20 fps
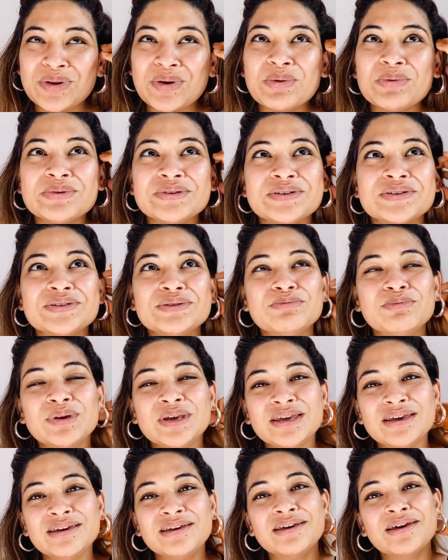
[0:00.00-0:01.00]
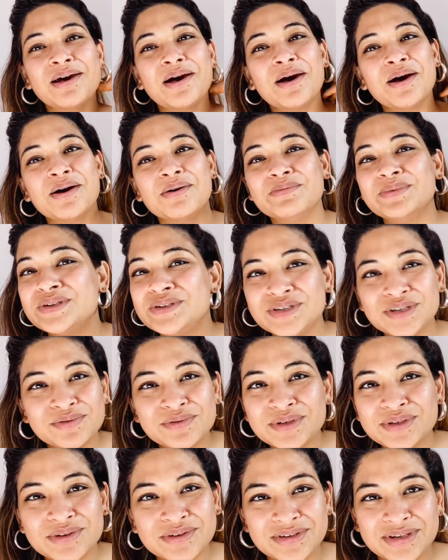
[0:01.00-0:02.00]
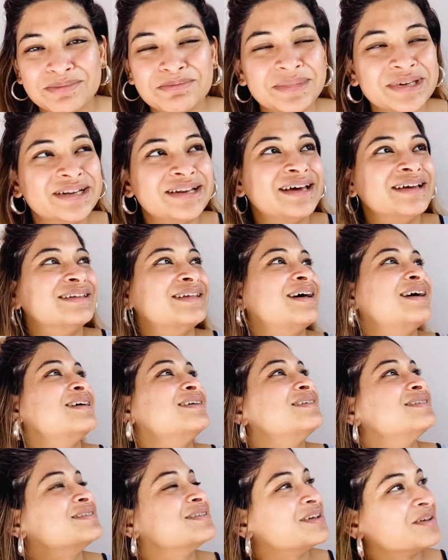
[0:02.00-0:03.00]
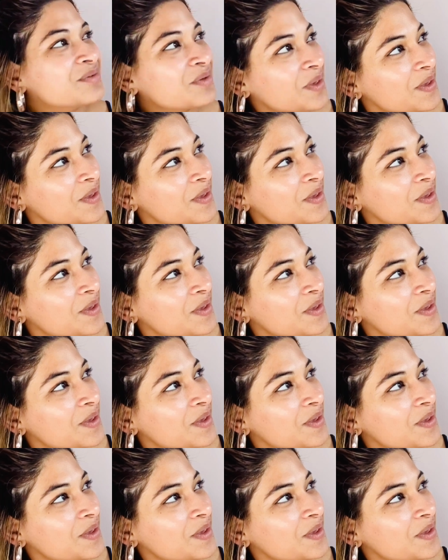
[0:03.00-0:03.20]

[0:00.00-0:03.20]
just being mischievous or something like that. Okay,